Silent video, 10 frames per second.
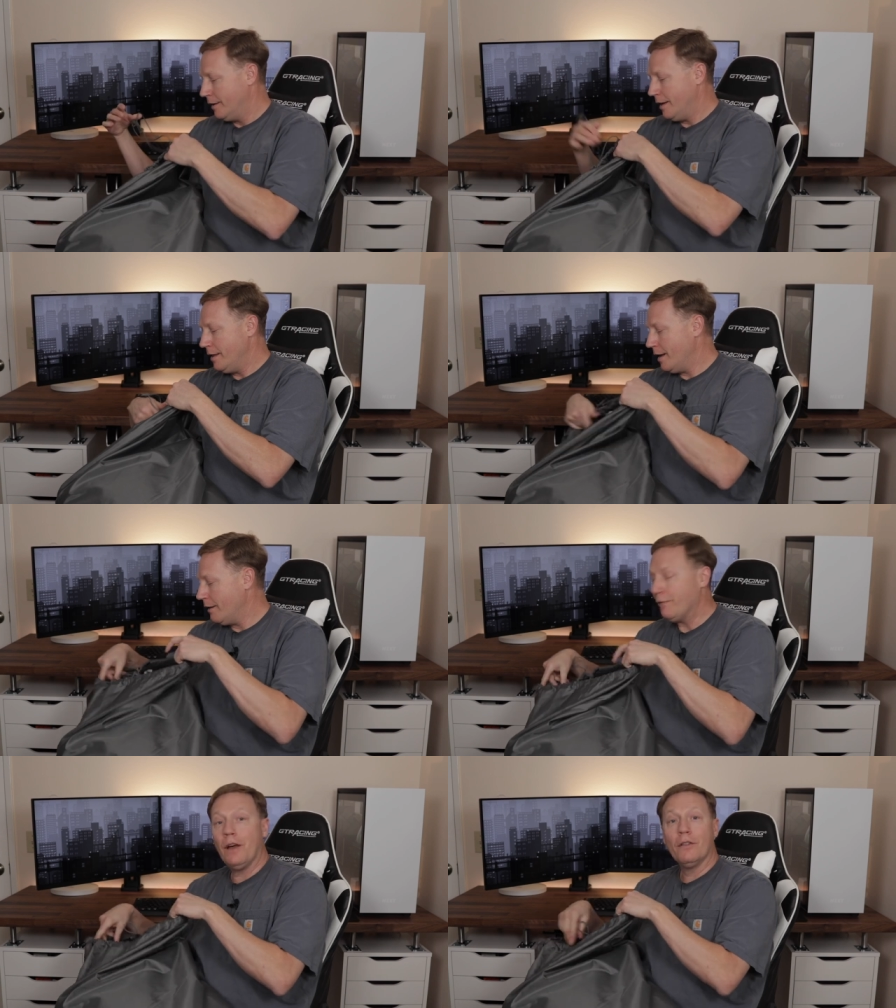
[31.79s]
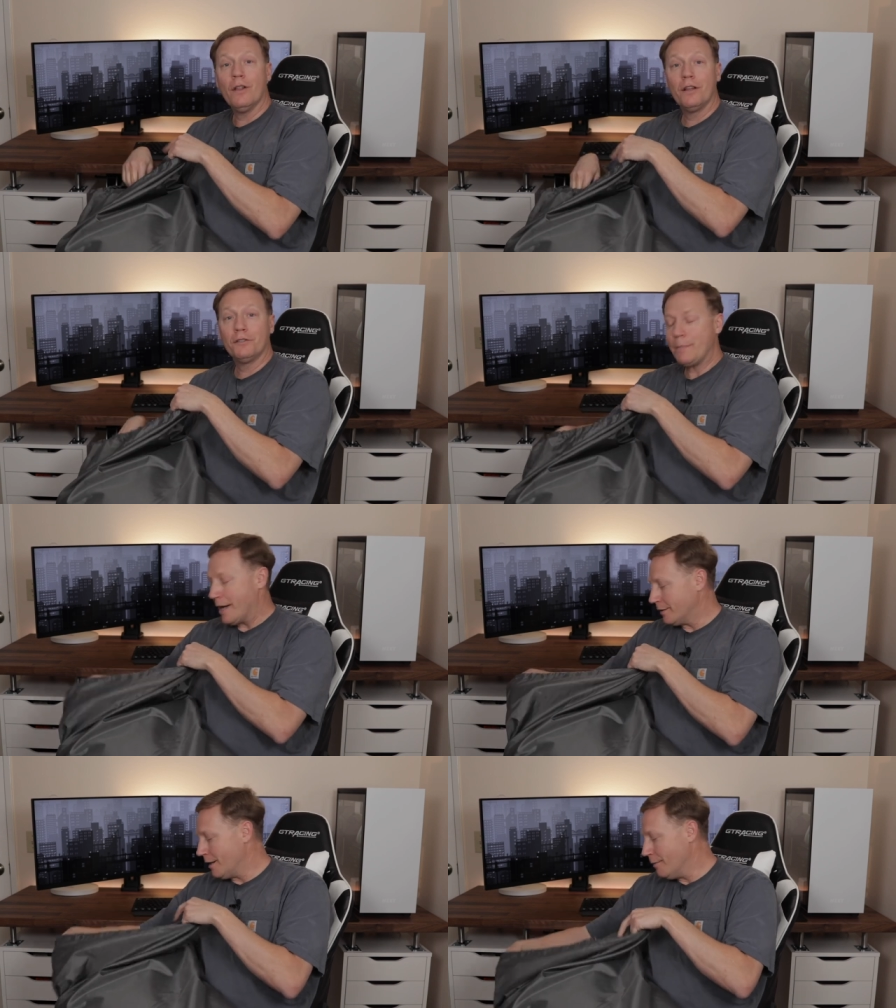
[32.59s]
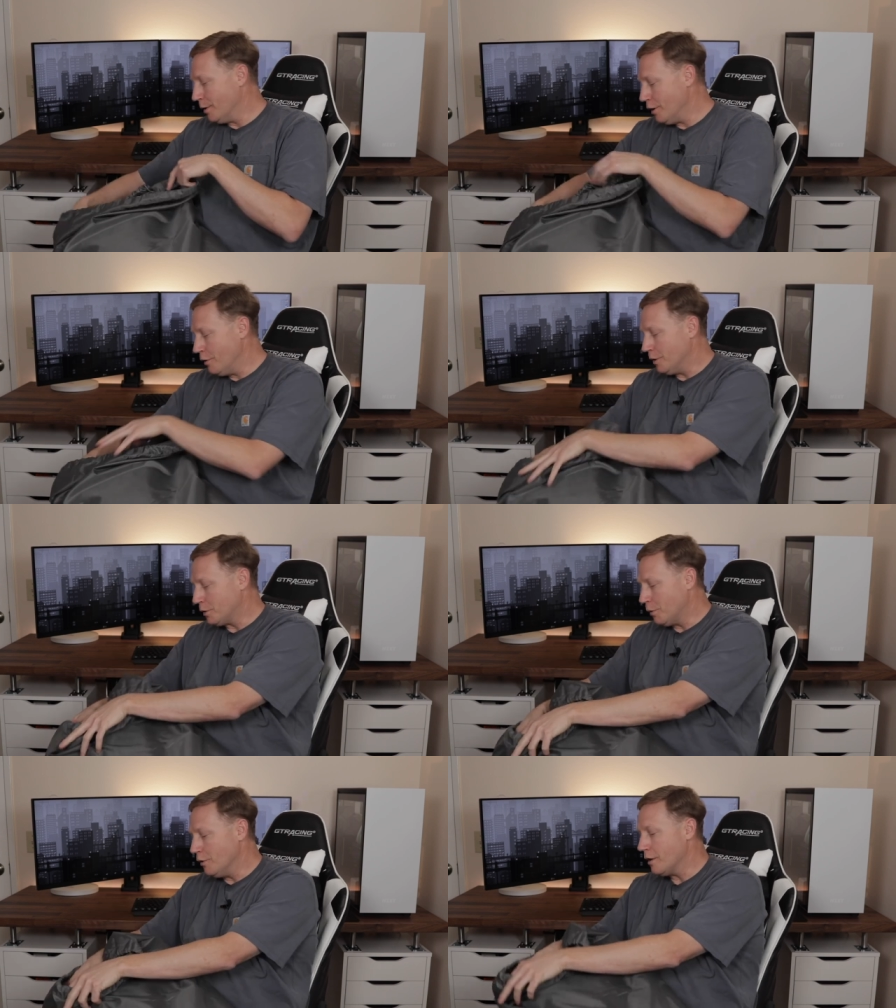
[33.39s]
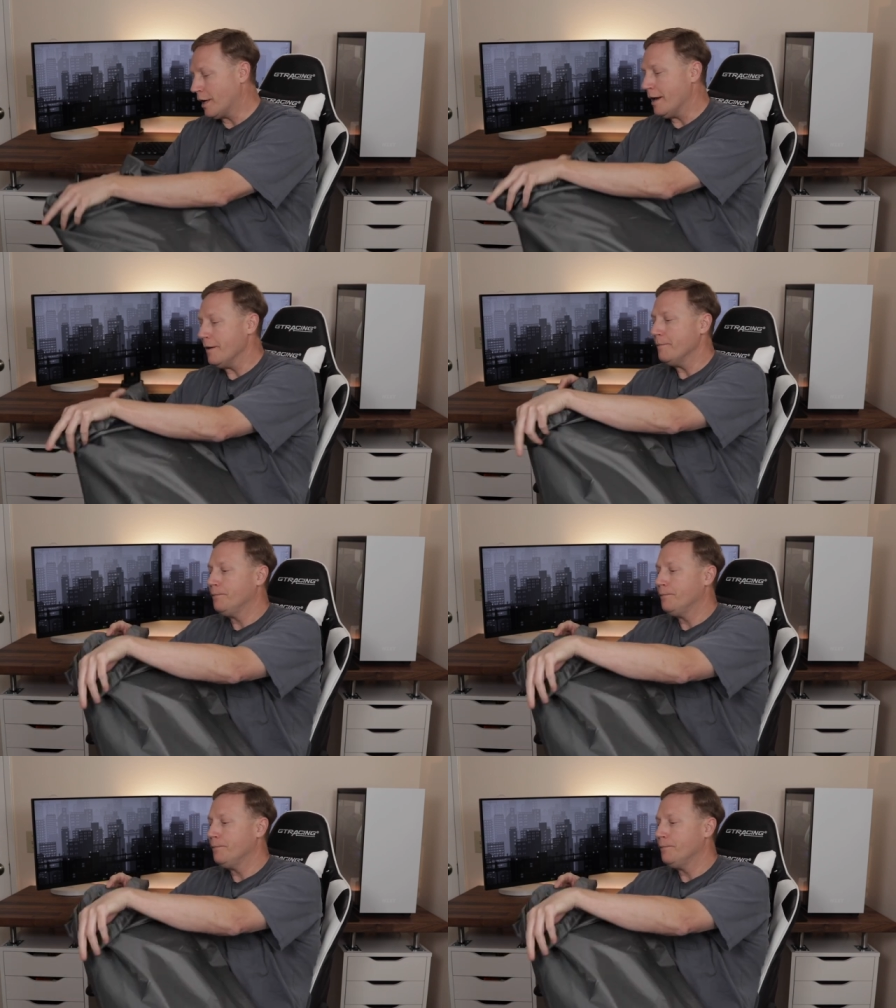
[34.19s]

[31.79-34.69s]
and then I found the laundry bag down below, which we'll look at.